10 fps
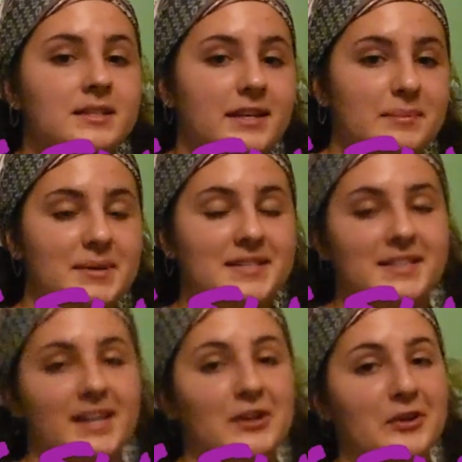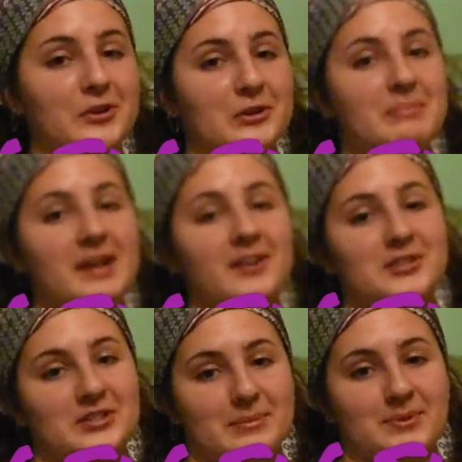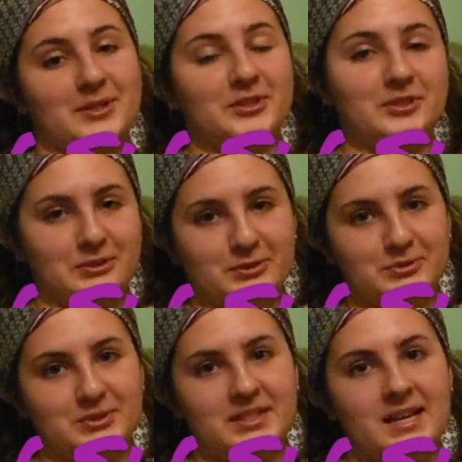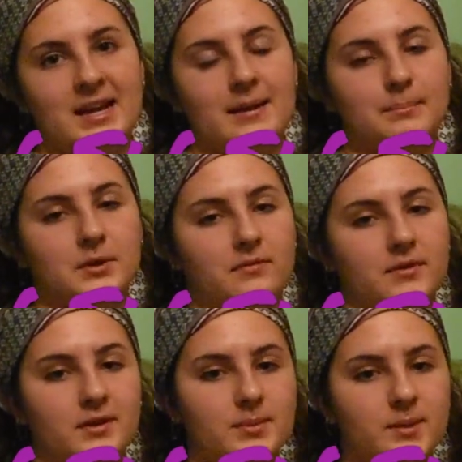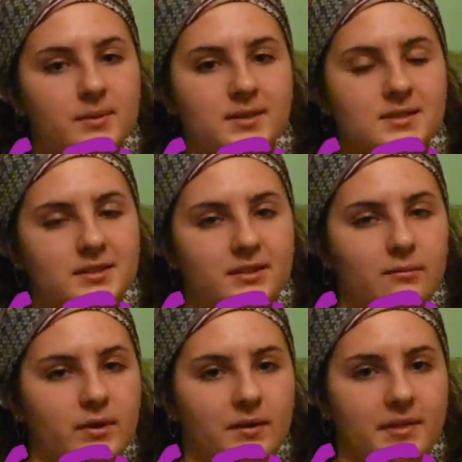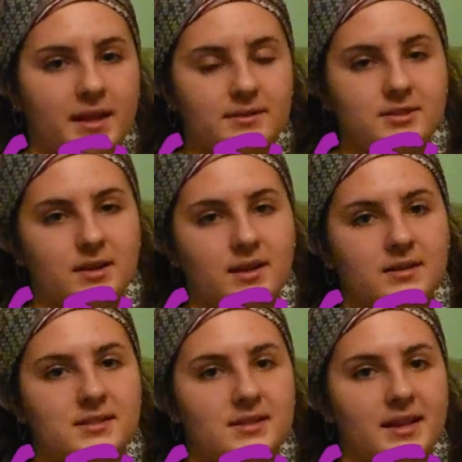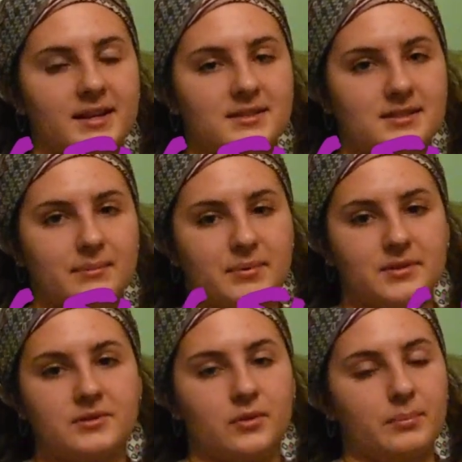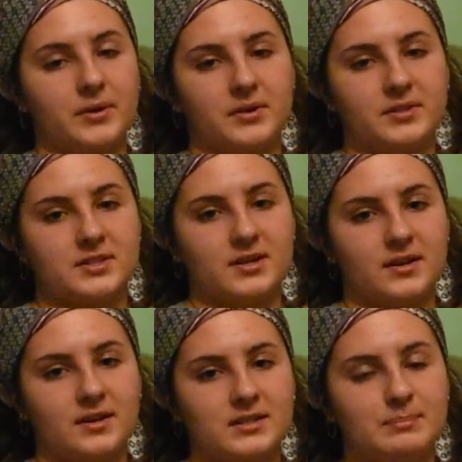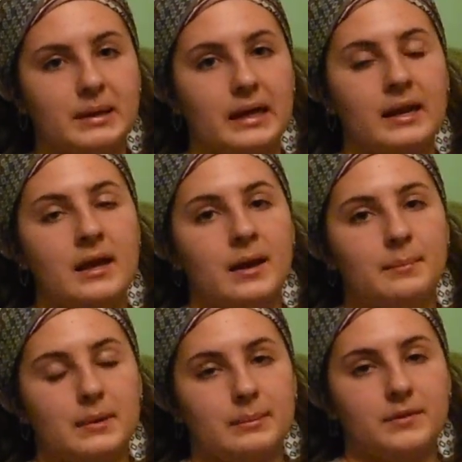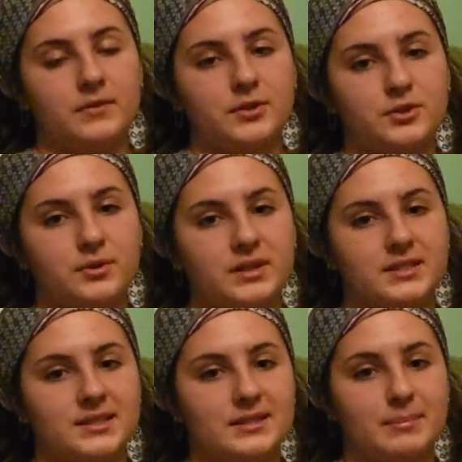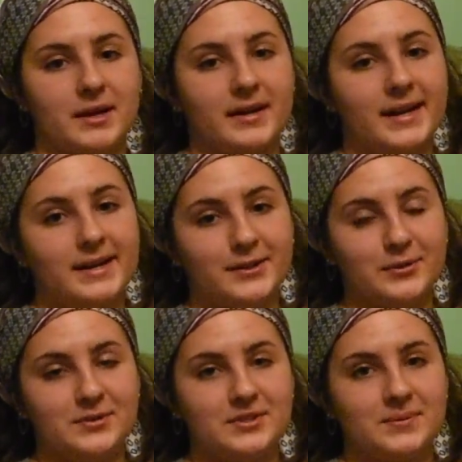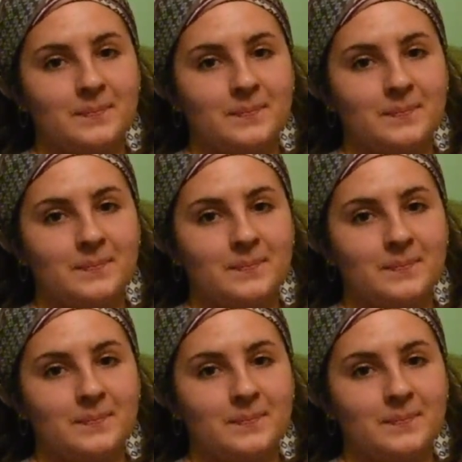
tip is to get a good pair of slip-on shoes. Preferably ones that you can wear without socks, like slippers or Birkenstocks, but my preferred choice is a pair of Hey Dudes,